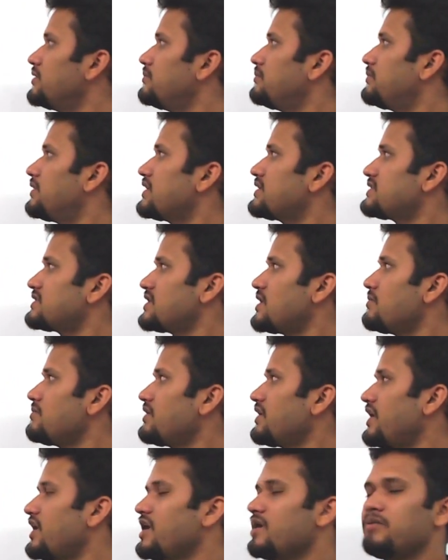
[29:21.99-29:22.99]
but
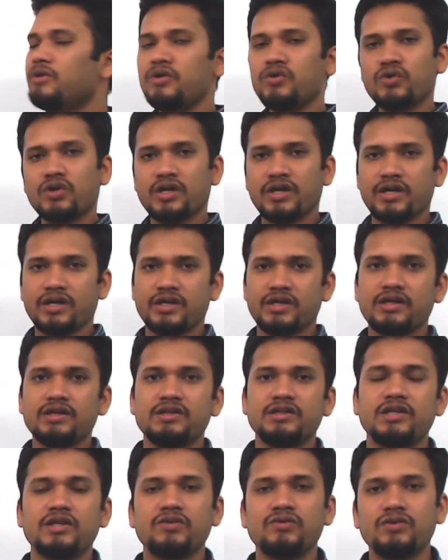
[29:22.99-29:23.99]
sometime in your career
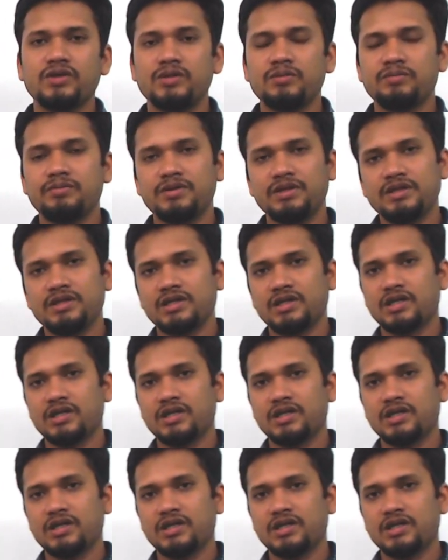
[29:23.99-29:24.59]
there will be